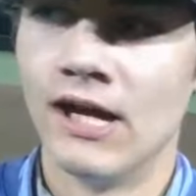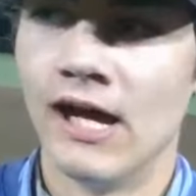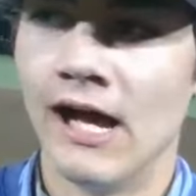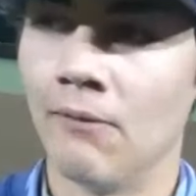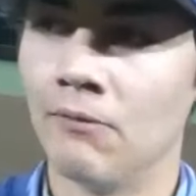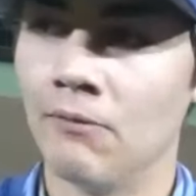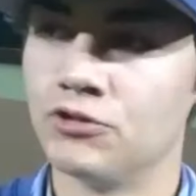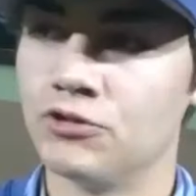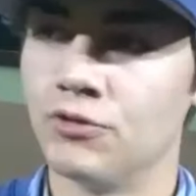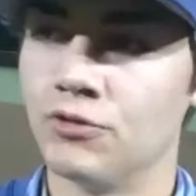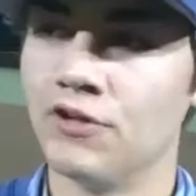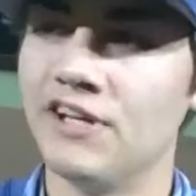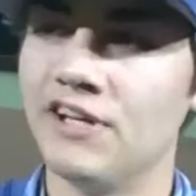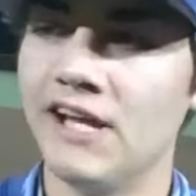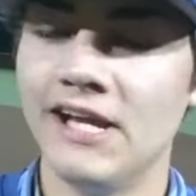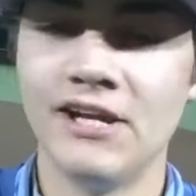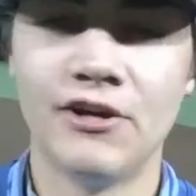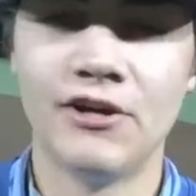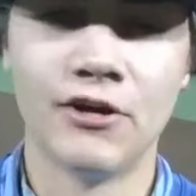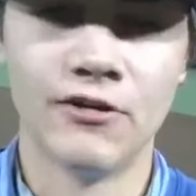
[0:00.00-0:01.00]
I was really
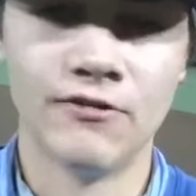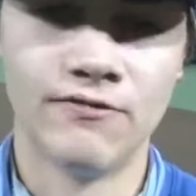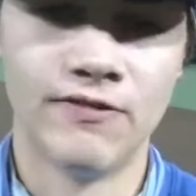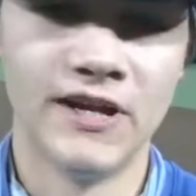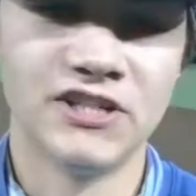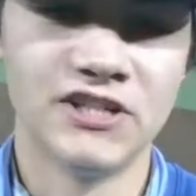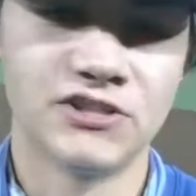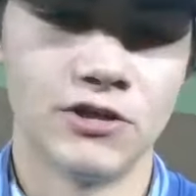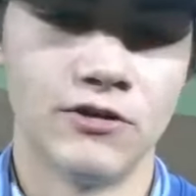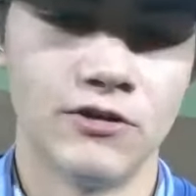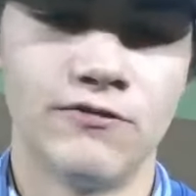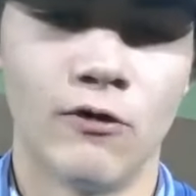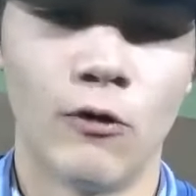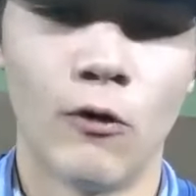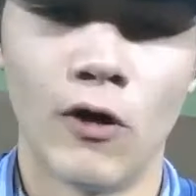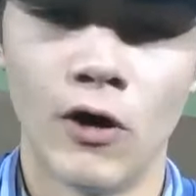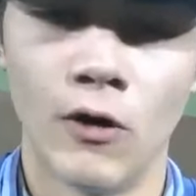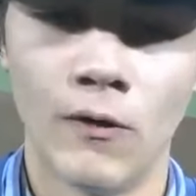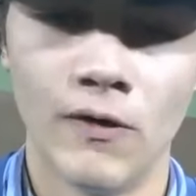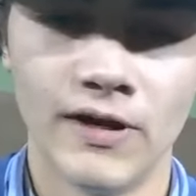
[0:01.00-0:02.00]
eager to face their
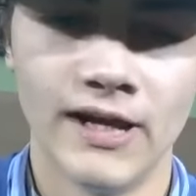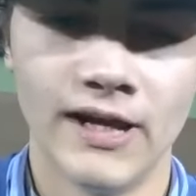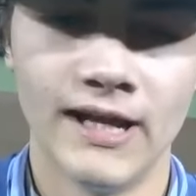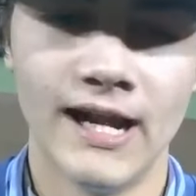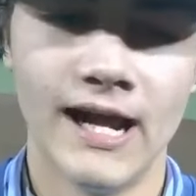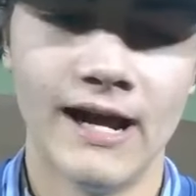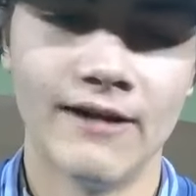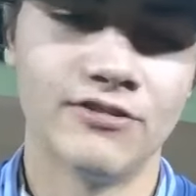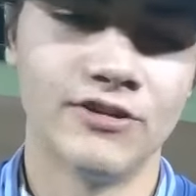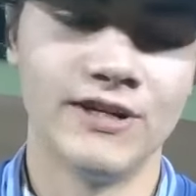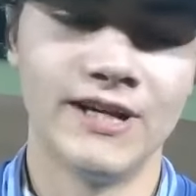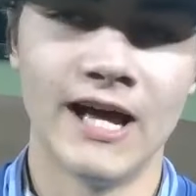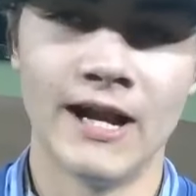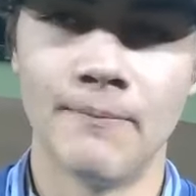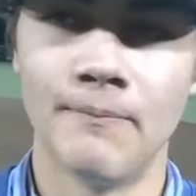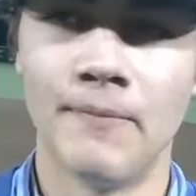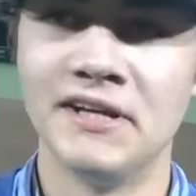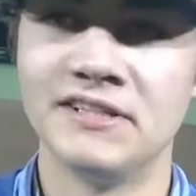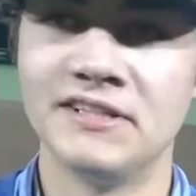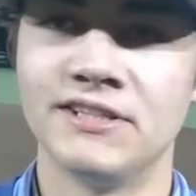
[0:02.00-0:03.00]
four hole again after he got a
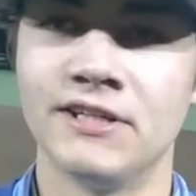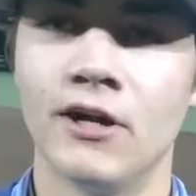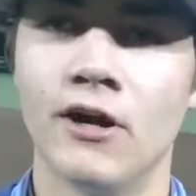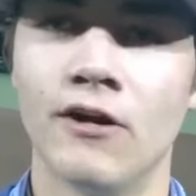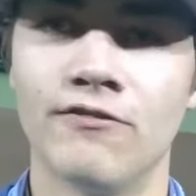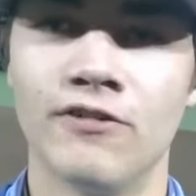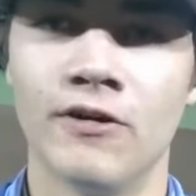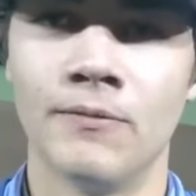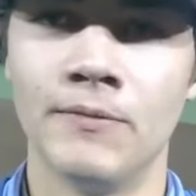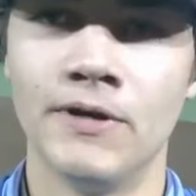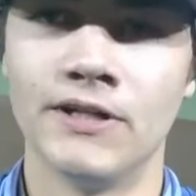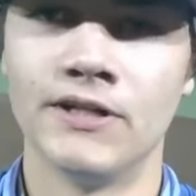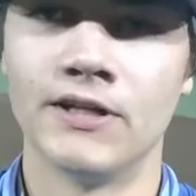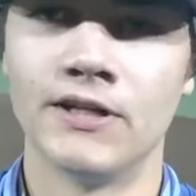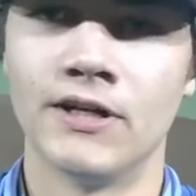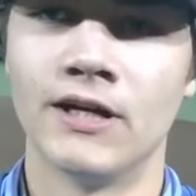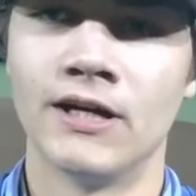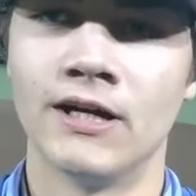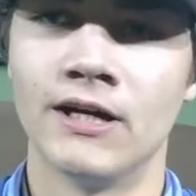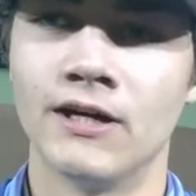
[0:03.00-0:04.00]
base hit off of me in
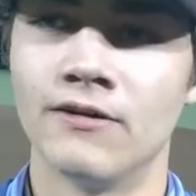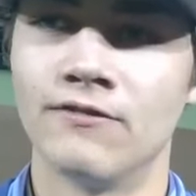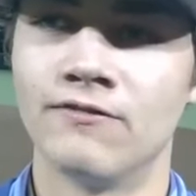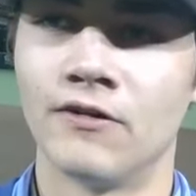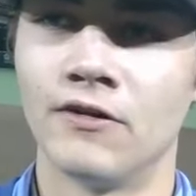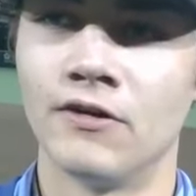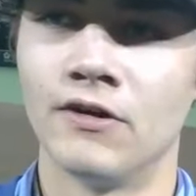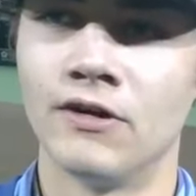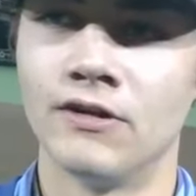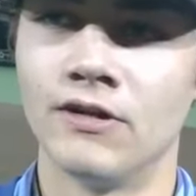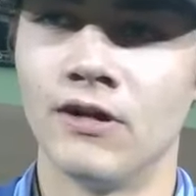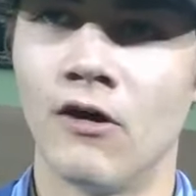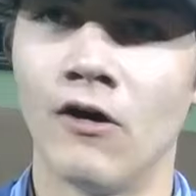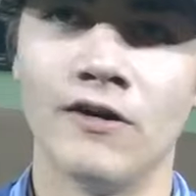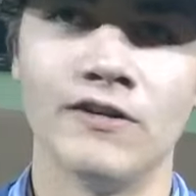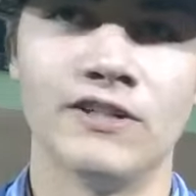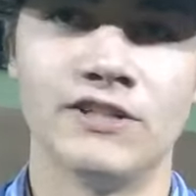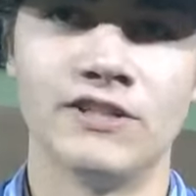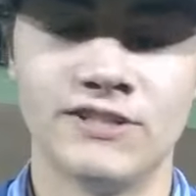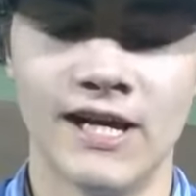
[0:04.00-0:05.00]
the
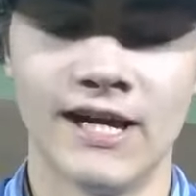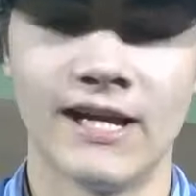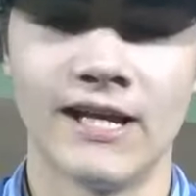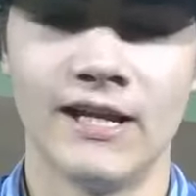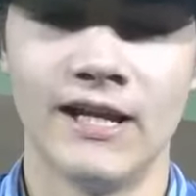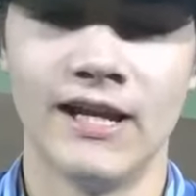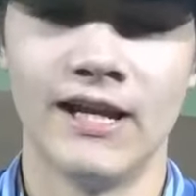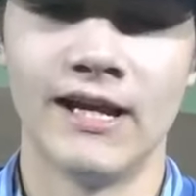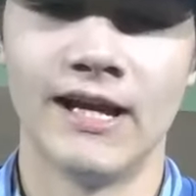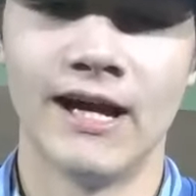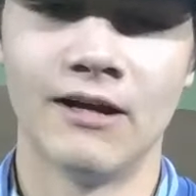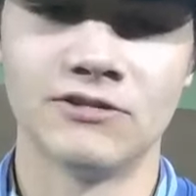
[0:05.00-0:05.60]
in the second inning.